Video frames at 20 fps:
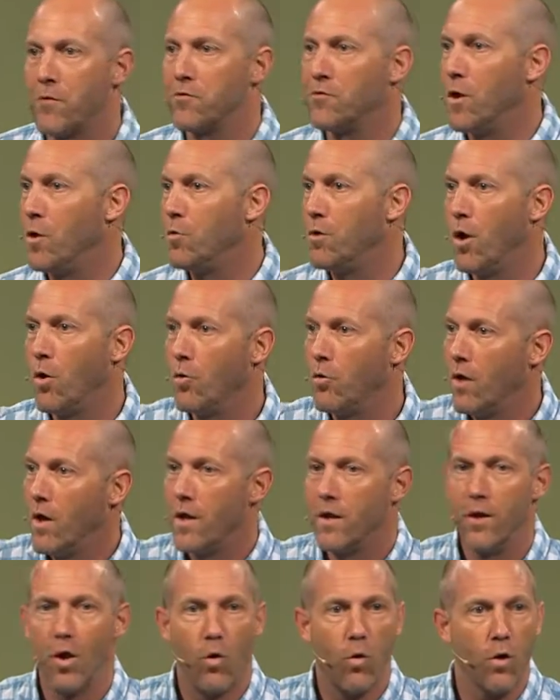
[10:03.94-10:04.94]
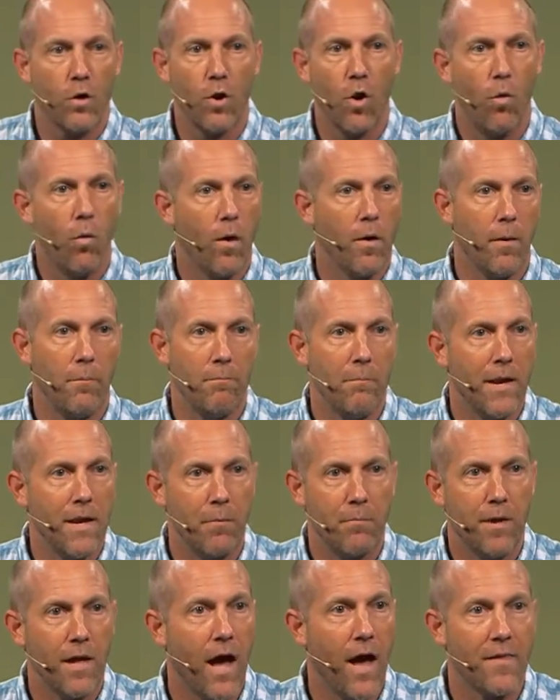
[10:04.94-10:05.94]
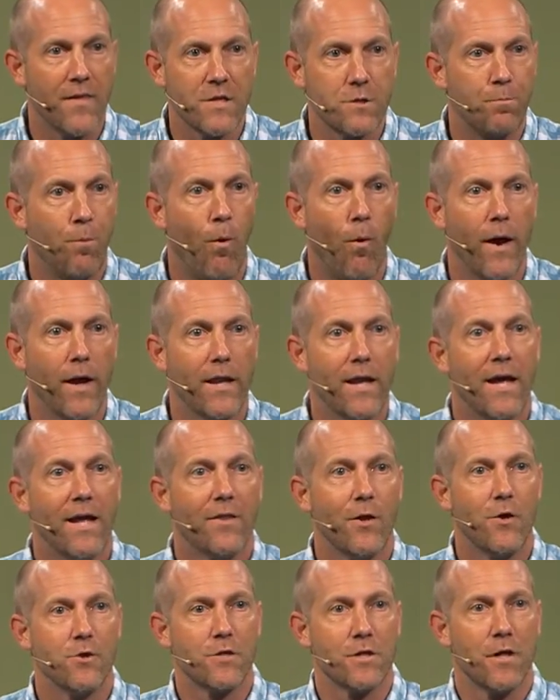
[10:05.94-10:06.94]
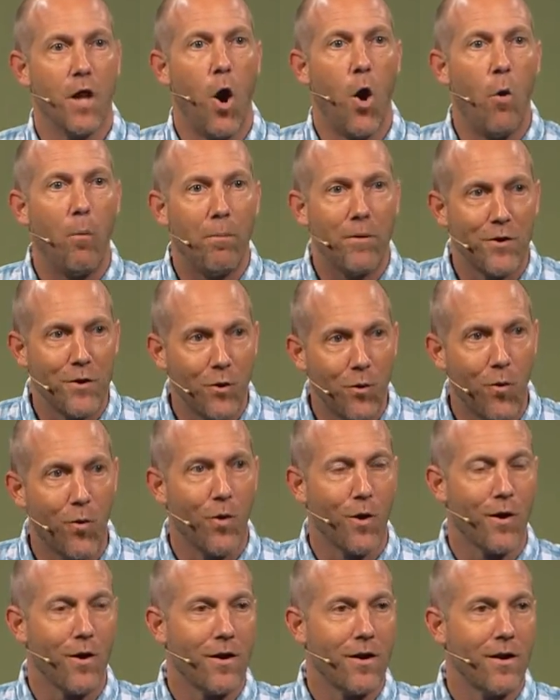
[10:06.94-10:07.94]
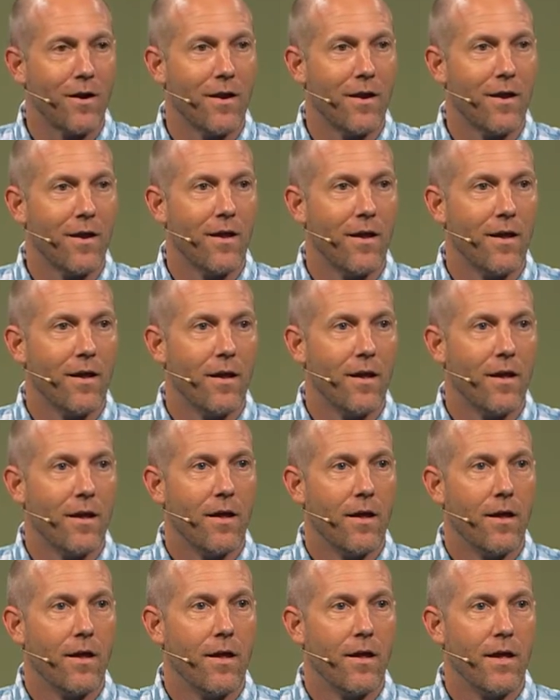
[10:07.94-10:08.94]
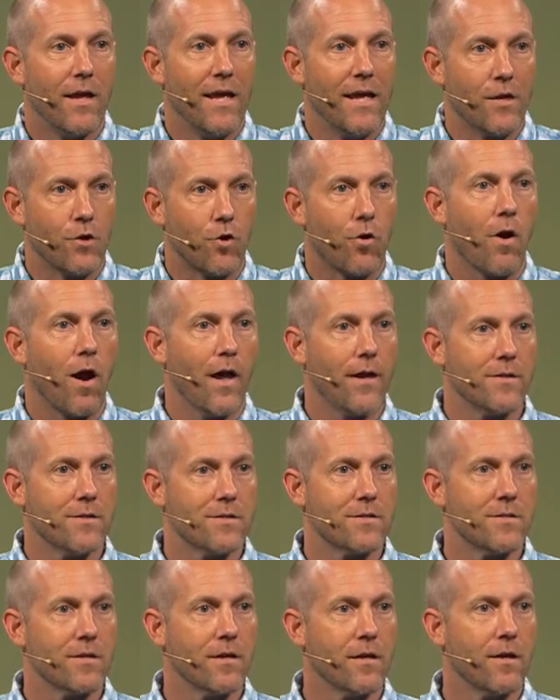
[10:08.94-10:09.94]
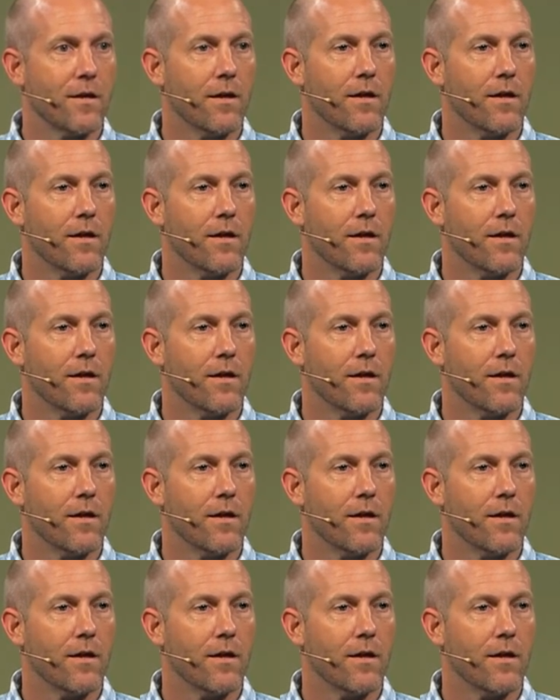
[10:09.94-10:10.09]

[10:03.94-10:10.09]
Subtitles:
There's no one admitted beyond this point. There's an open door in Christ.